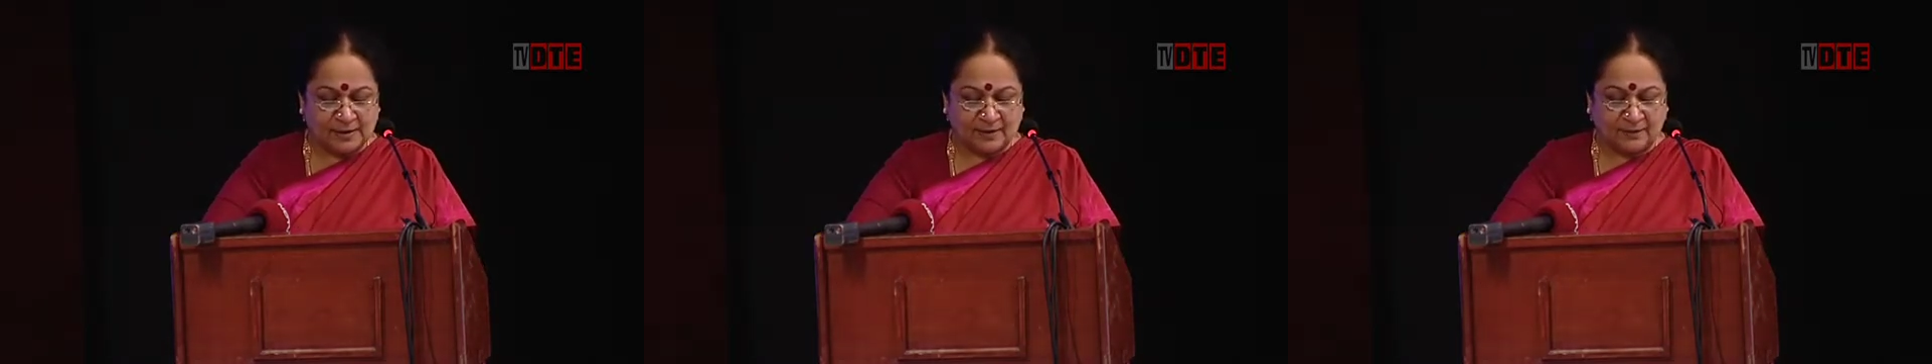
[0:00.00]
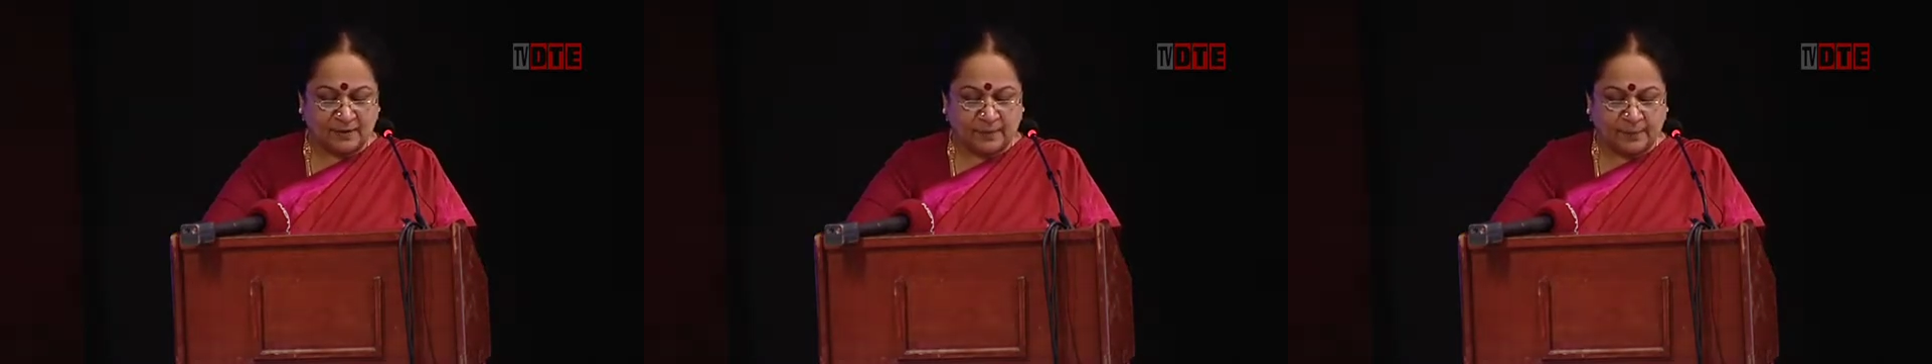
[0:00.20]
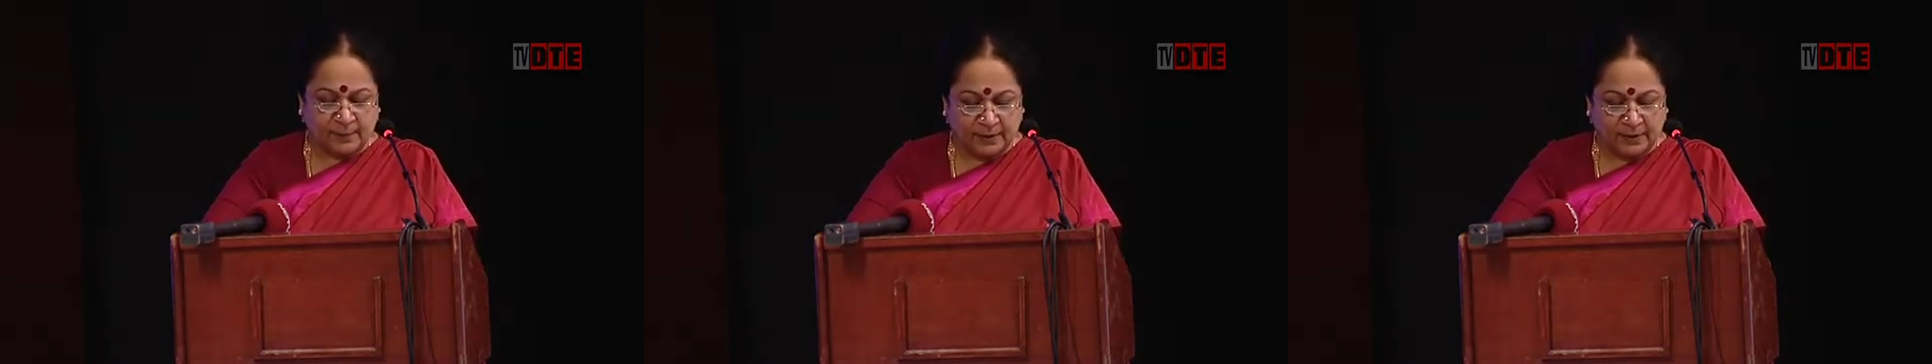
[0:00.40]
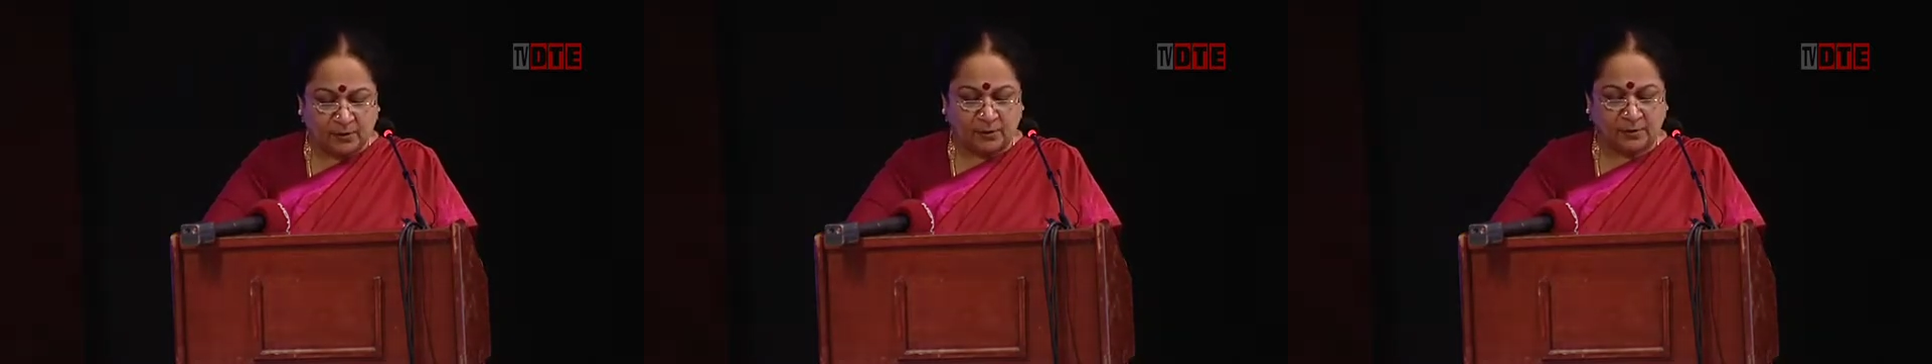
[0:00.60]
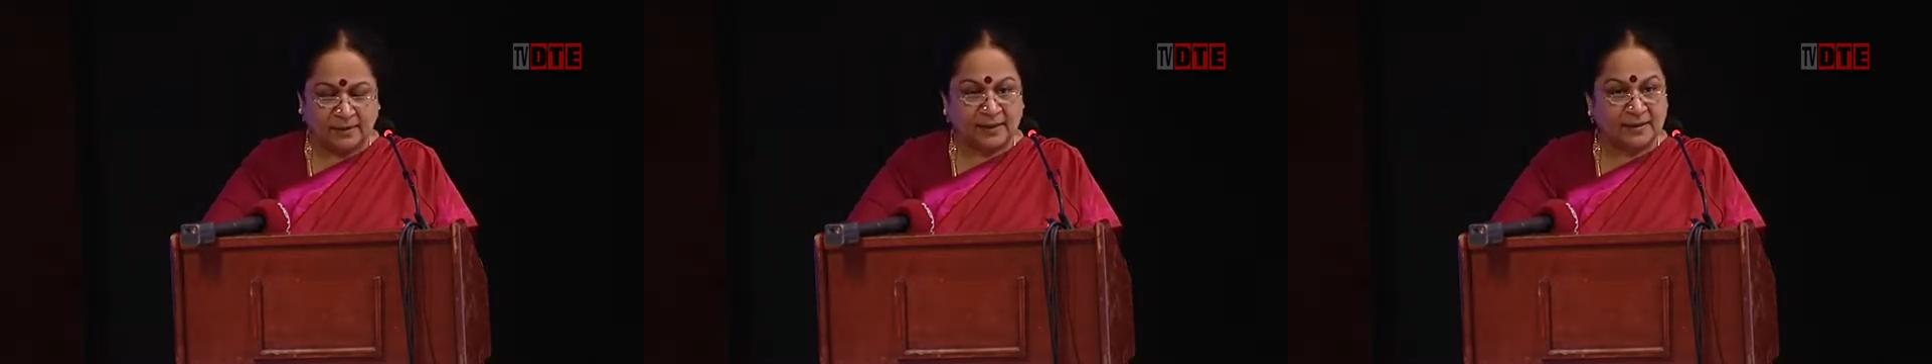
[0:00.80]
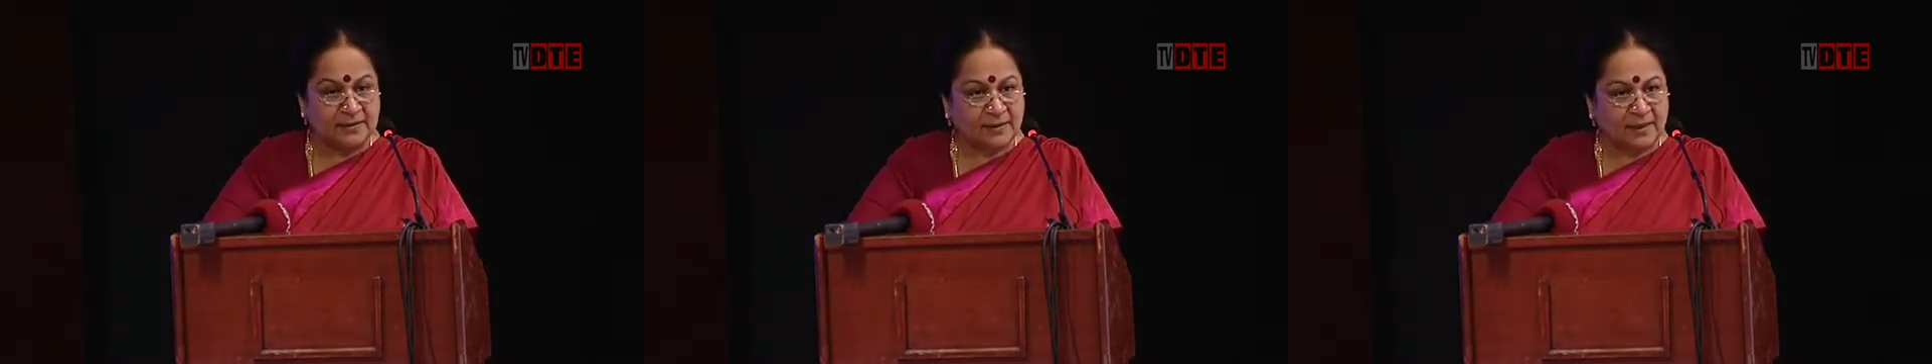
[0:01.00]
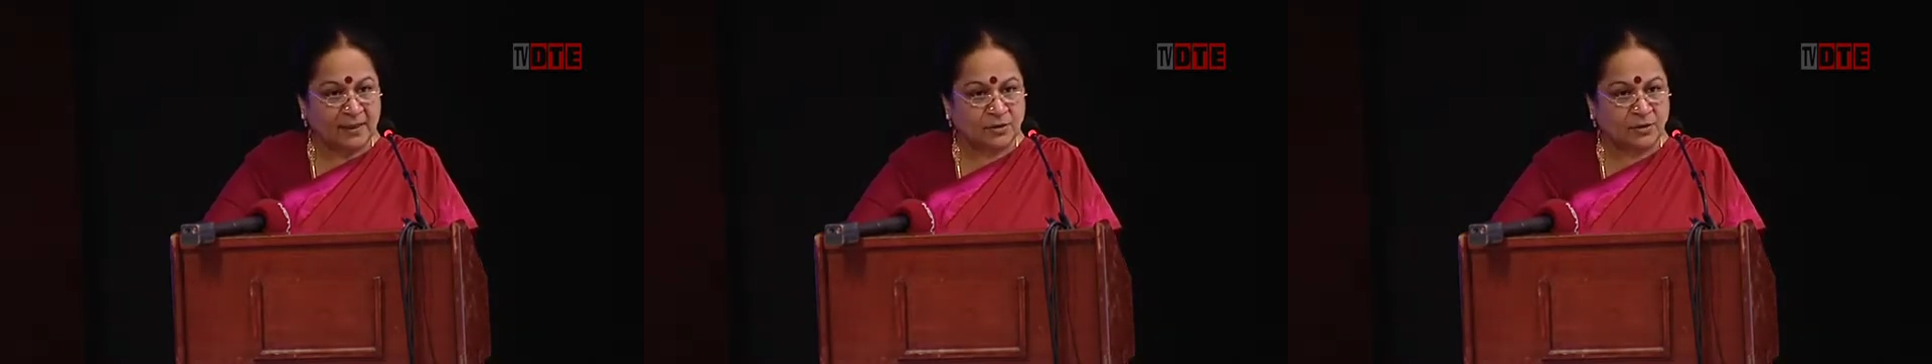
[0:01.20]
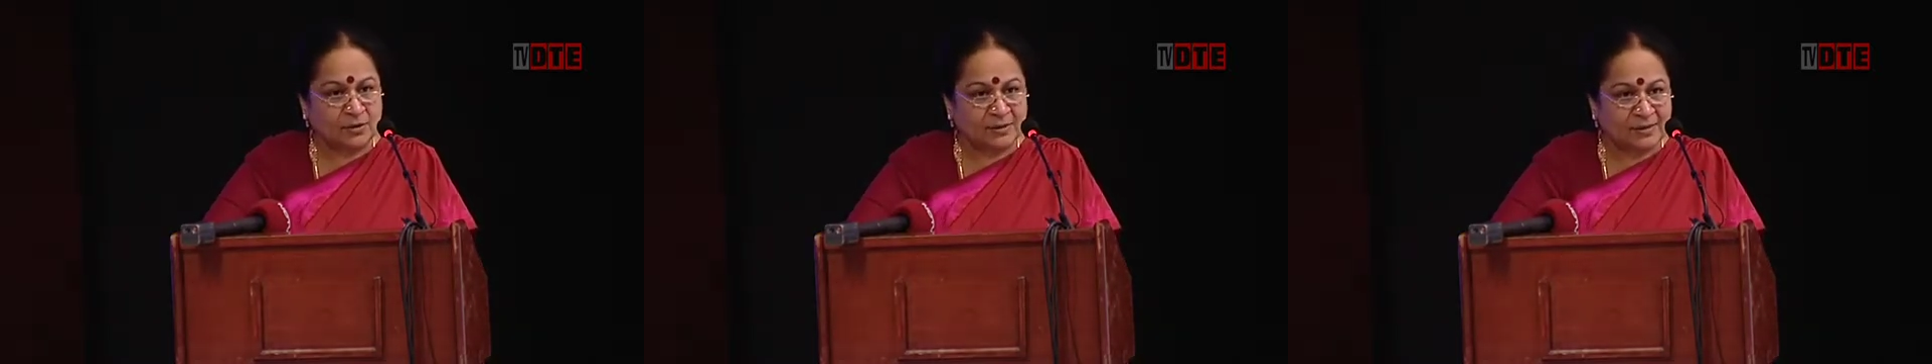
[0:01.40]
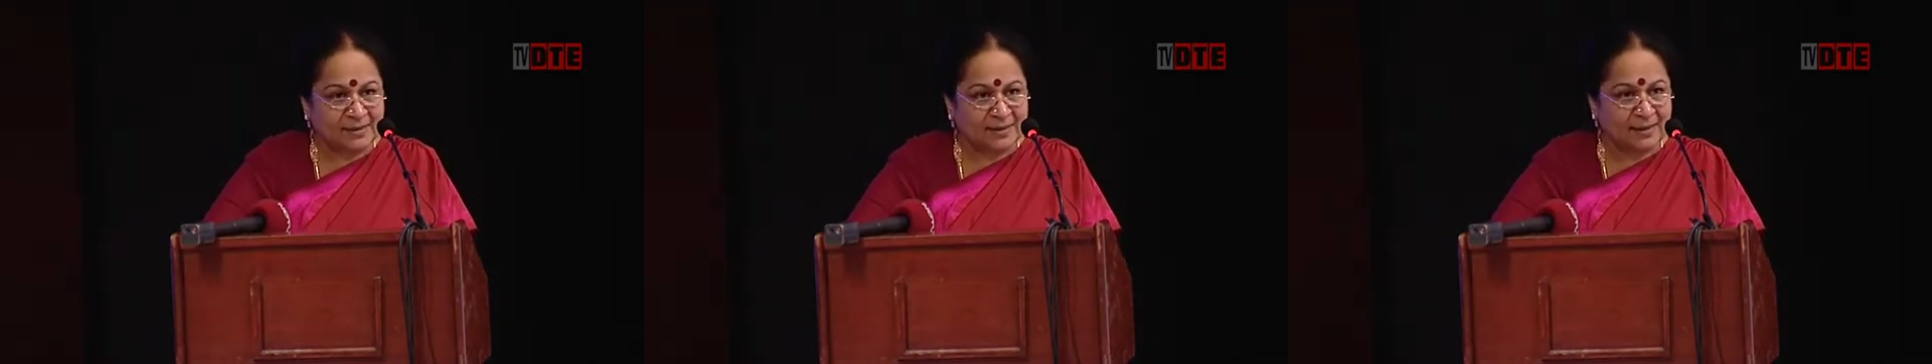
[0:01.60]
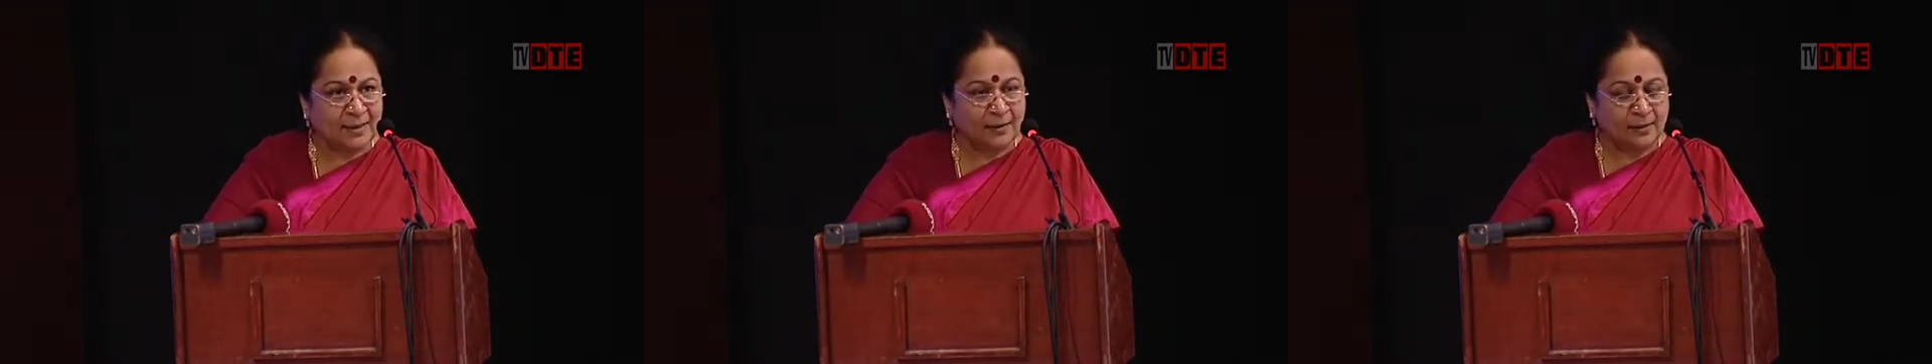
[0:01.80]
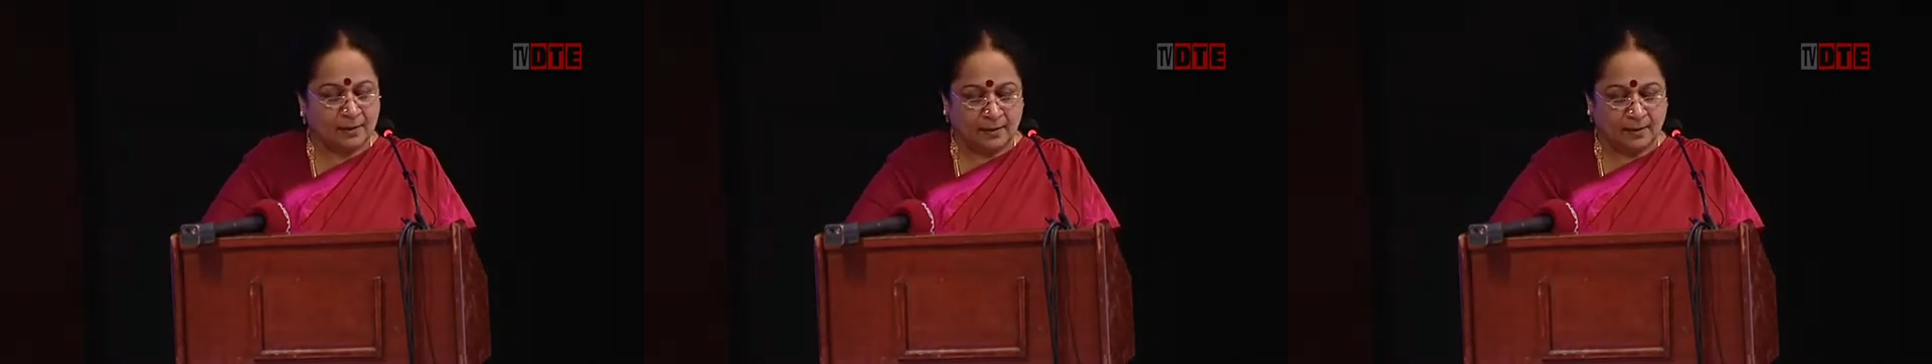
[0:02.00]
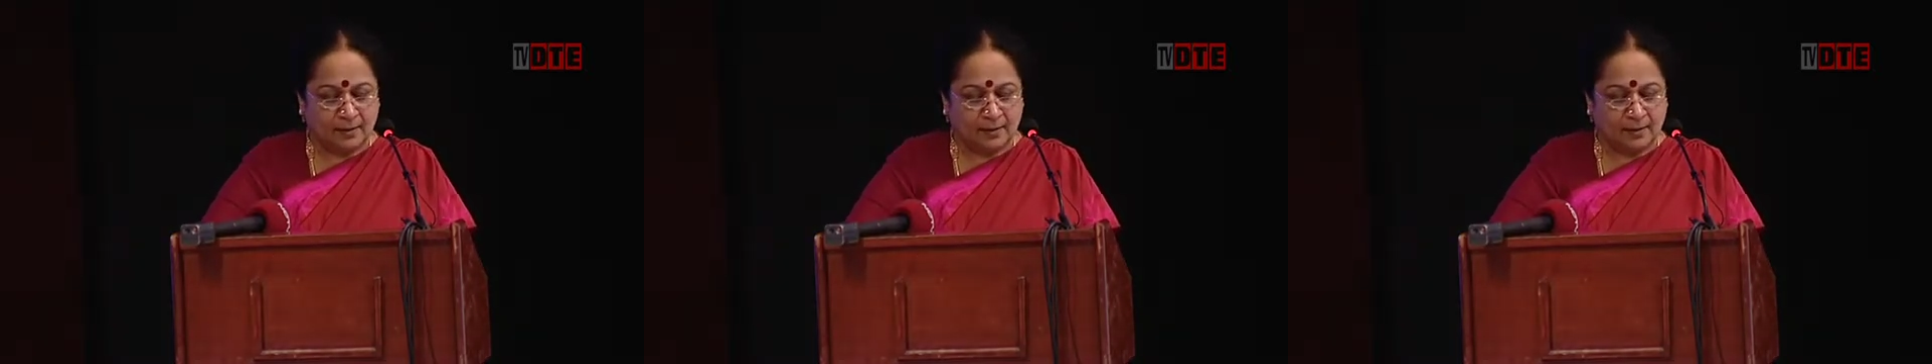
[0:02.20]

have appeared on the international scene